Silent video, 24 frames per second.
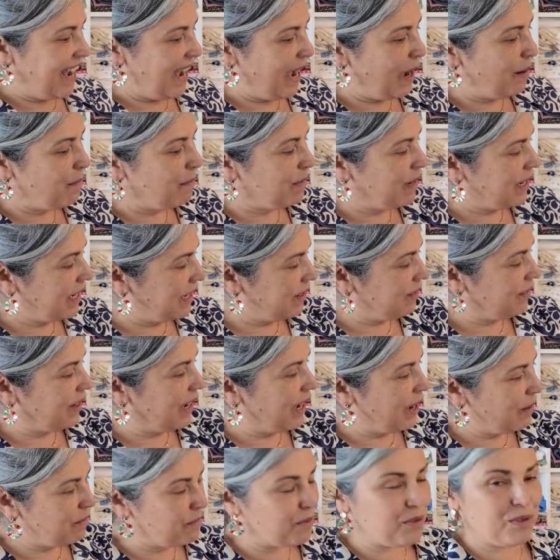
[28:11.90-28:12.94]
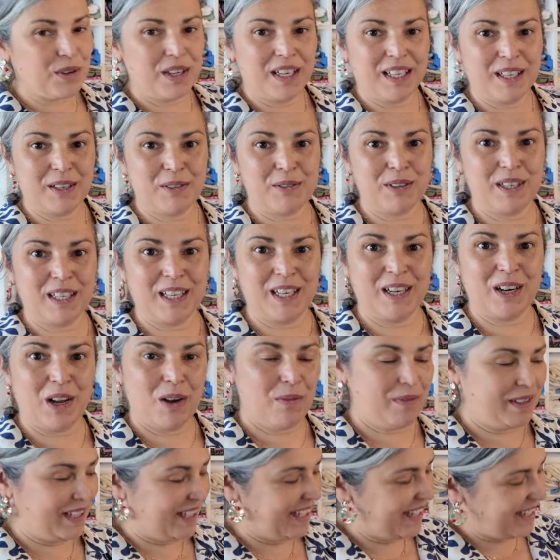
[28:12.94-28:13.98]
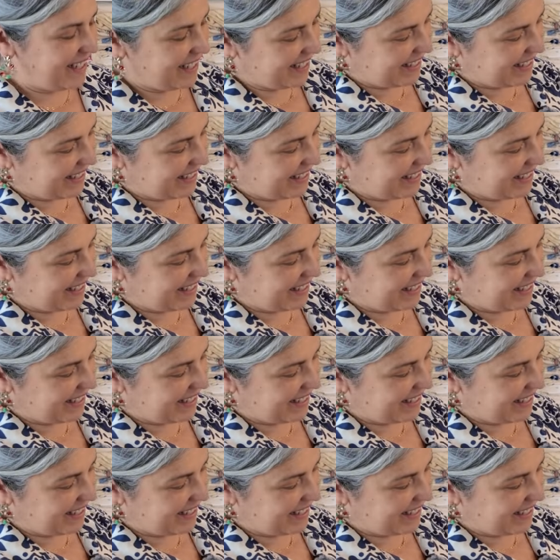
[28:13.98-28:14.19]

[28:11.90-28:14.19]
I'm really, really loving